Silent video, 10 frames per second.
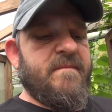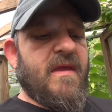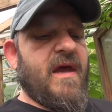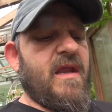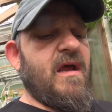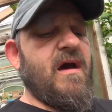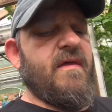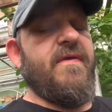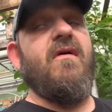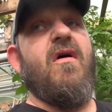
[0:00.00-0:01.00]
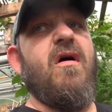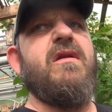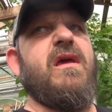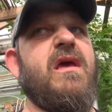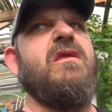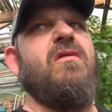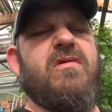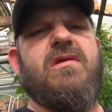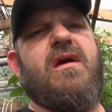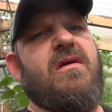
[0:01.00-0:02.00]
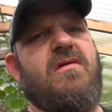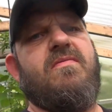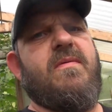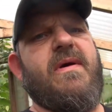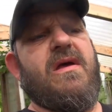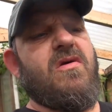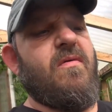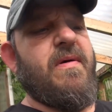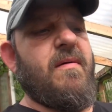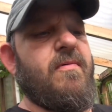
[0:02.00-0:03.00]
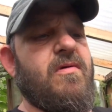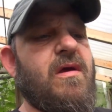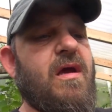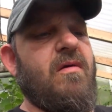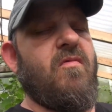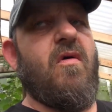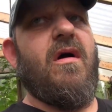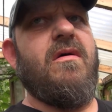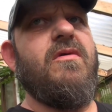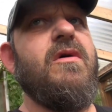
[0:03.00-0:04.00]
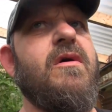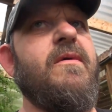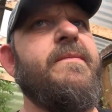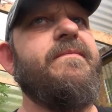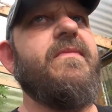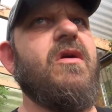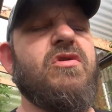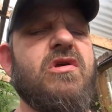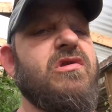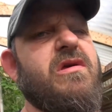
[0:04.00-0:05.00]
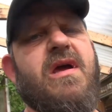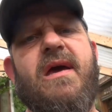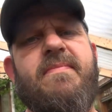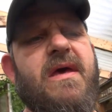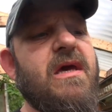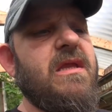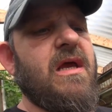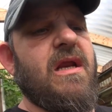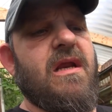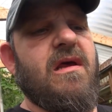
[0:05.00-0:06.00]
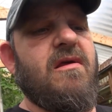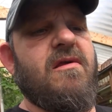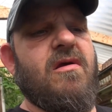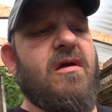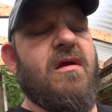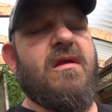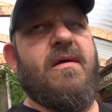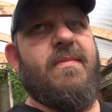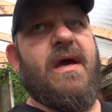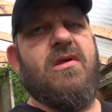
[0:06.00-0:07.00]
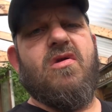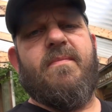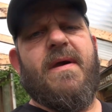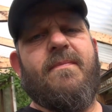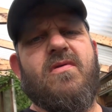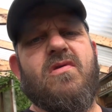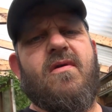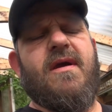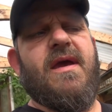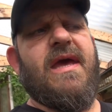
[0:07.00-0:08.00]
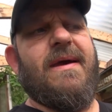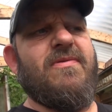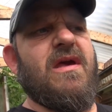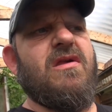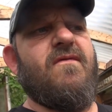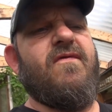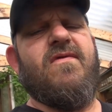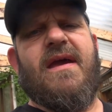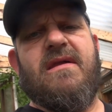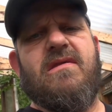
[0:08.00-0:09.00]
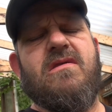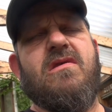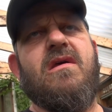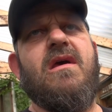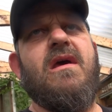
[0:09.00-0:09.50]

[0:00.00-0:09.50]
And uh, they're hard to eat, those things, Tabasco peppers. Eat them raw. They're just the type of heat that it is. They're, Tabasco peppers are a capsaicin frutescens.